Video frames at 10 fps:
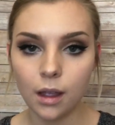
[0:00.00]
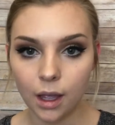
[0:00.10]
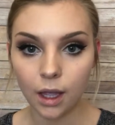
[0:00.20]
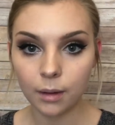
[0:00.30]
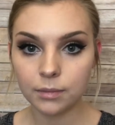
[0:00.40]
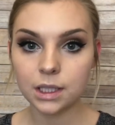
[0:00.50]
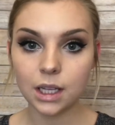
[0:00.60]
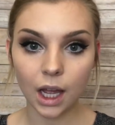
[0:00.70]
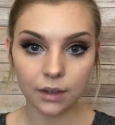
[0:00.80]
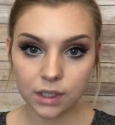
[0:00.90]
Kind
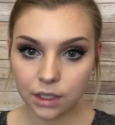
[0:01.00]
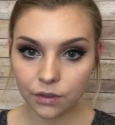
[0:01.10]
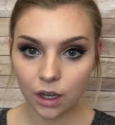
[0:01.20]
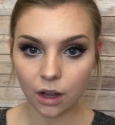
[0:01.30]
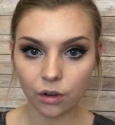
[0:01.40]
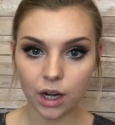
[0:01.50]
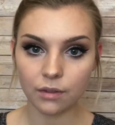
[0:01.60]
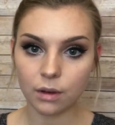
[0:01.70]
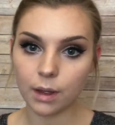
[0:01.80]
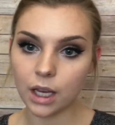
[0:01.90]
of is a different color on
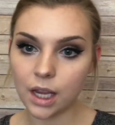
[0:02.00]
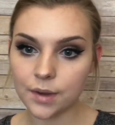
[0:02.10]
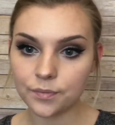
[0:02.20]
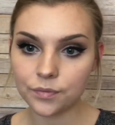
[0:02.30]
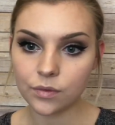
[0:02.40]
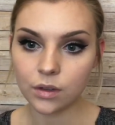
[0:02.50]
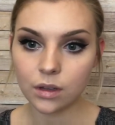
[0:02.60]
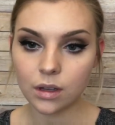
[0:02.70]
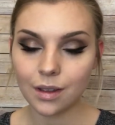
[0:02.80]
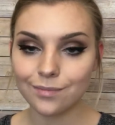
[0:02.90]
everybody.
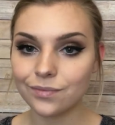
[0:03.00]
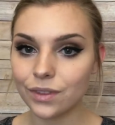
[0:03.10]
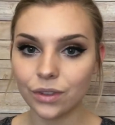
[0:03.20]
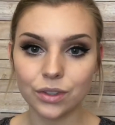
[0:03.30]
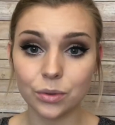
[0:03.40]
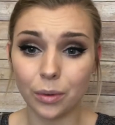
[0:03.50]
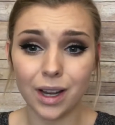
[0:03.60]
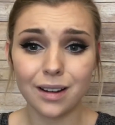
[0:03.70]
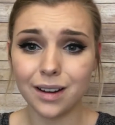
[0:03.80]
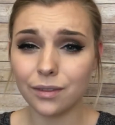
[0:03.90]
Looks great on